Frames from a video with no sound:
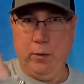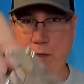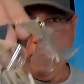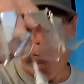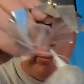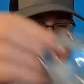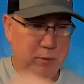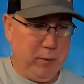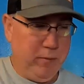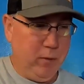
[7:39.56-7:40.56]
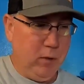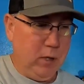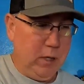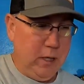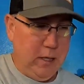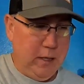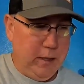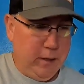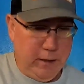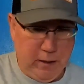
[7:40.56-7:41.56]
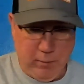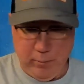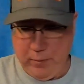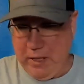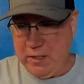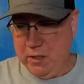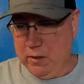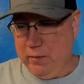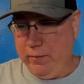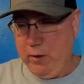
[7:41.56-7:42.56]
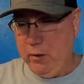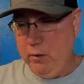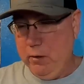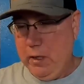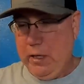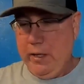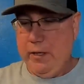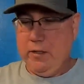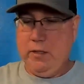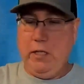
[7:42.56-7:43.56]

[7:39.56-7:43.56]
threw a Double Buzz before. That's just a few. As you